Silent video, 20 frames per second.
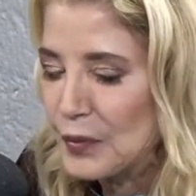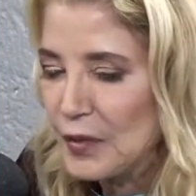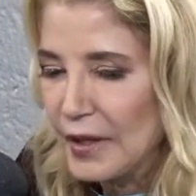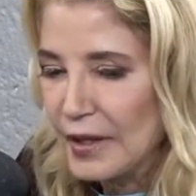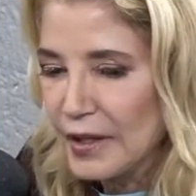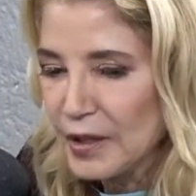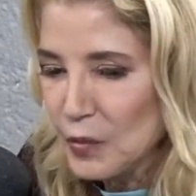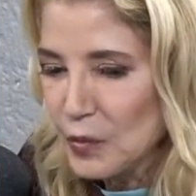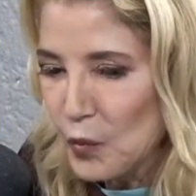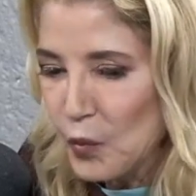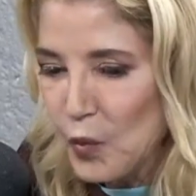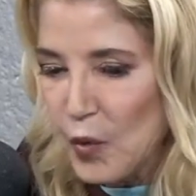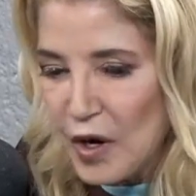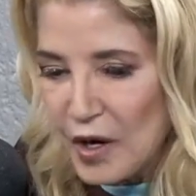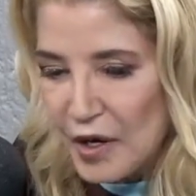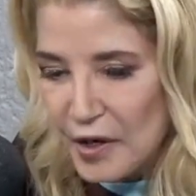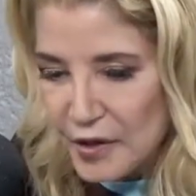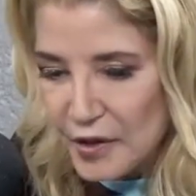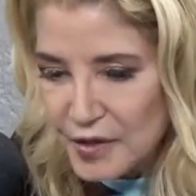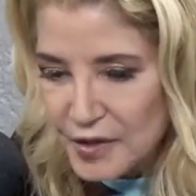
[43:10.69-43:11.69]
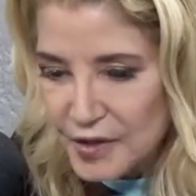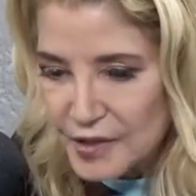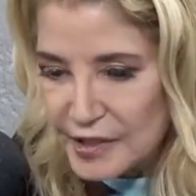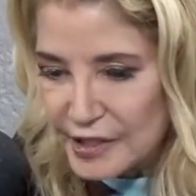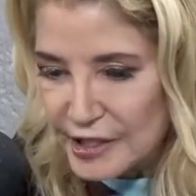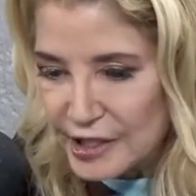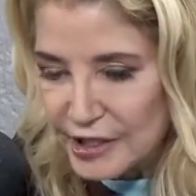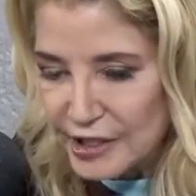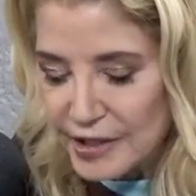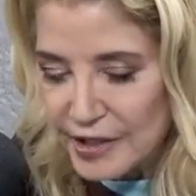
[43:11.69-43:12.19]
It
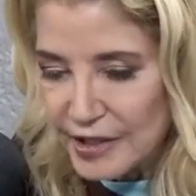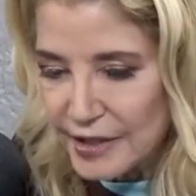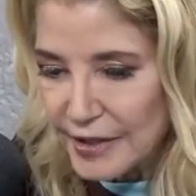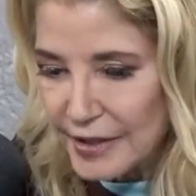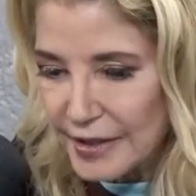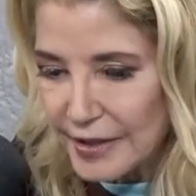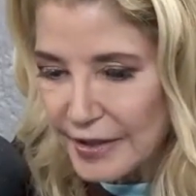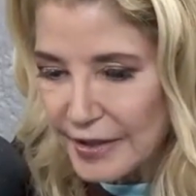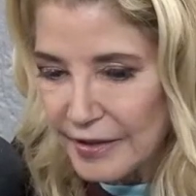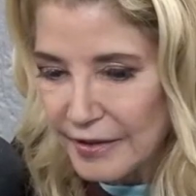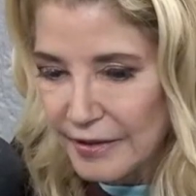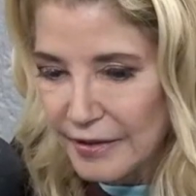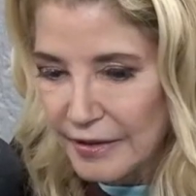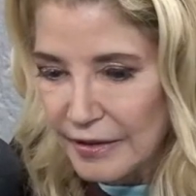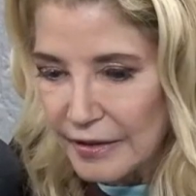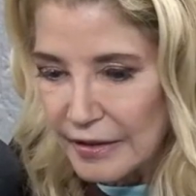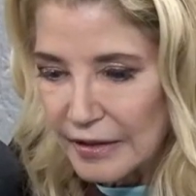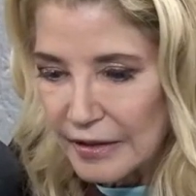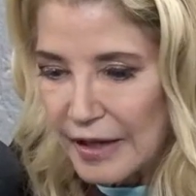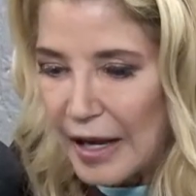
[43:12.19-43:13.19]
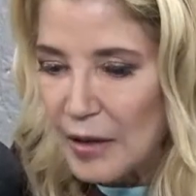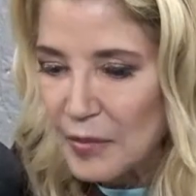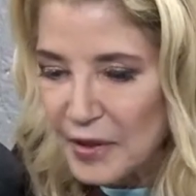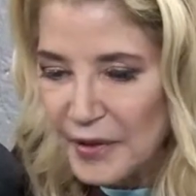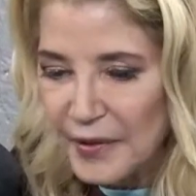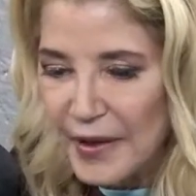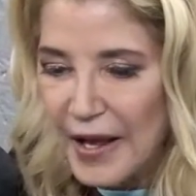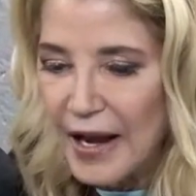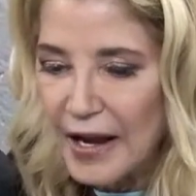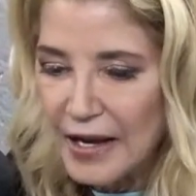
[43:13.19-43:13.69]
was,
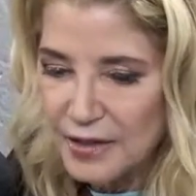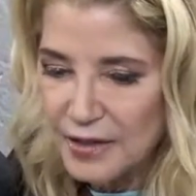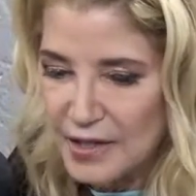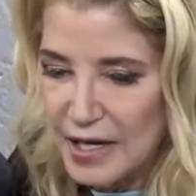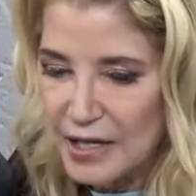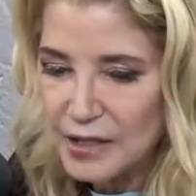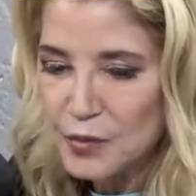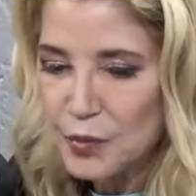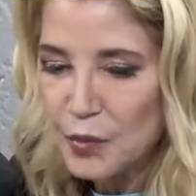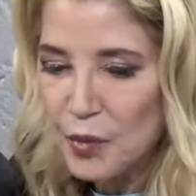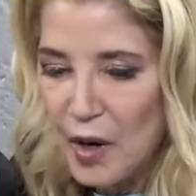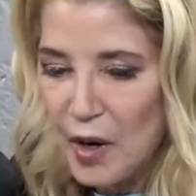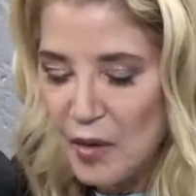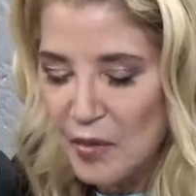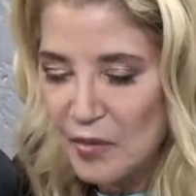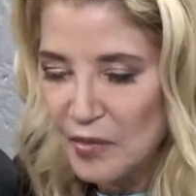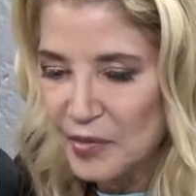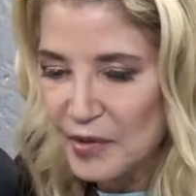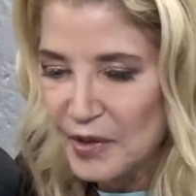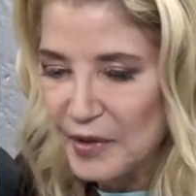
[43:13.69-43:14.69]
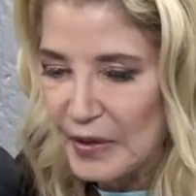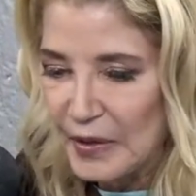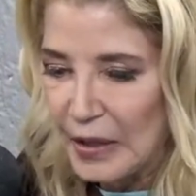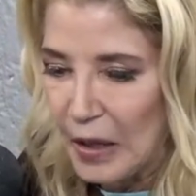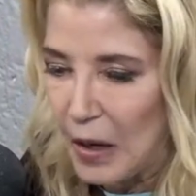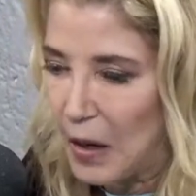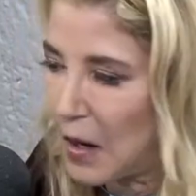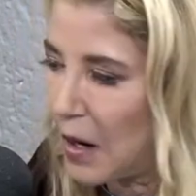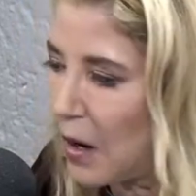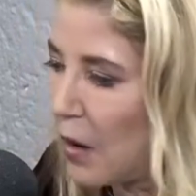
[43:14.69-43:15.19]
that's probably the
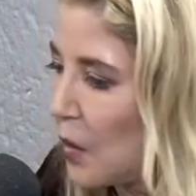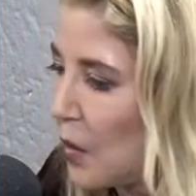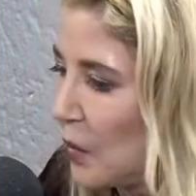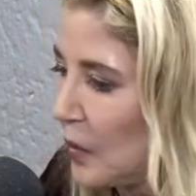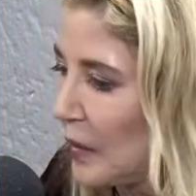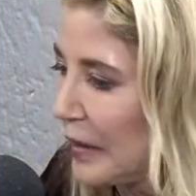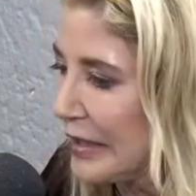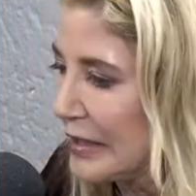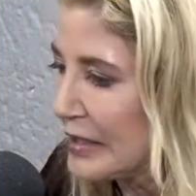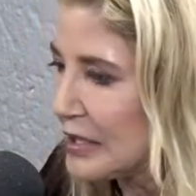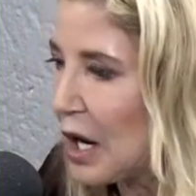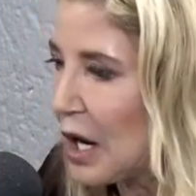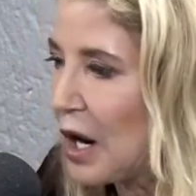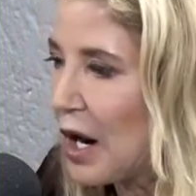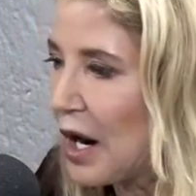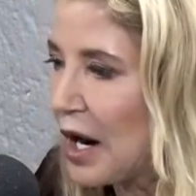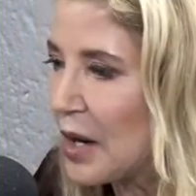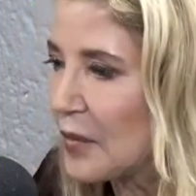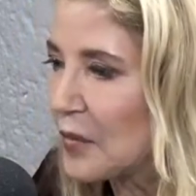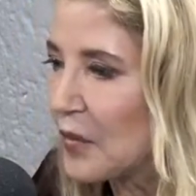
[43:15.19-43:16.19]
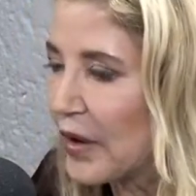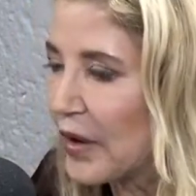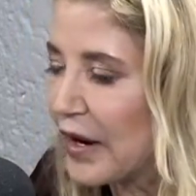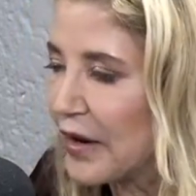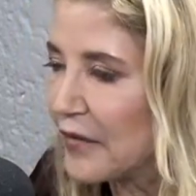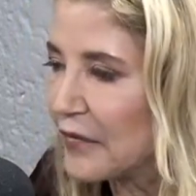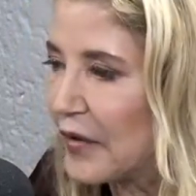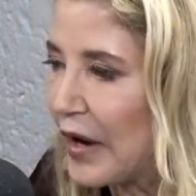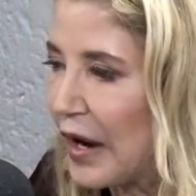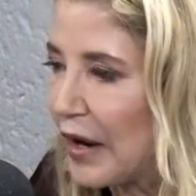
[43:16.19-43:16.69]
only time where
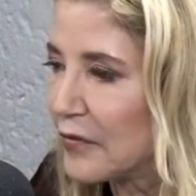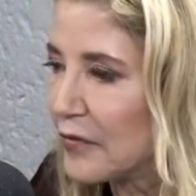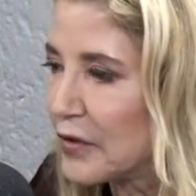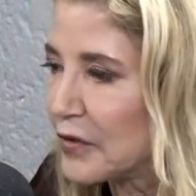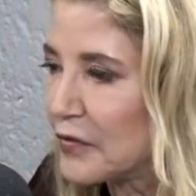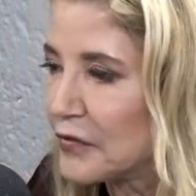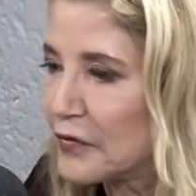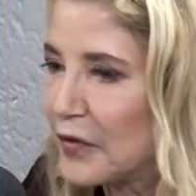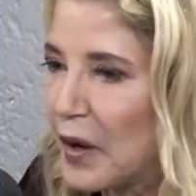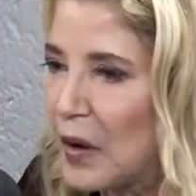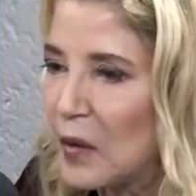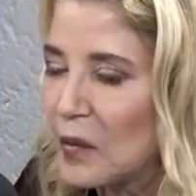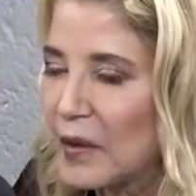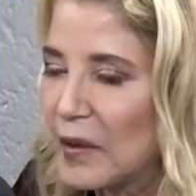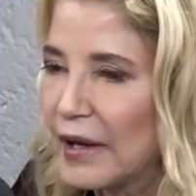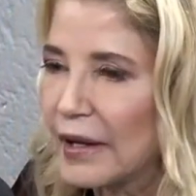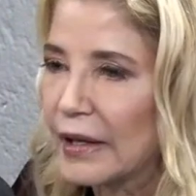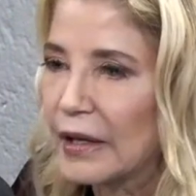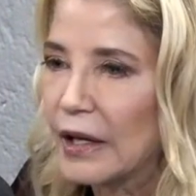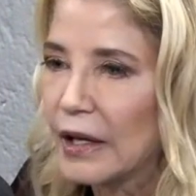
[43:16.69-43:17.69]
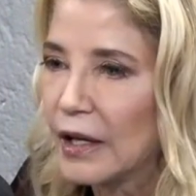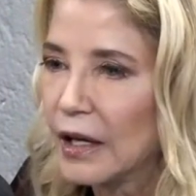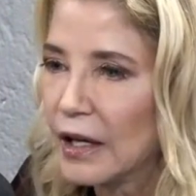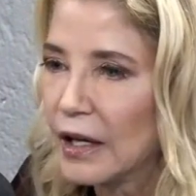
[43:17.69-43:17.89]
I've ever felt like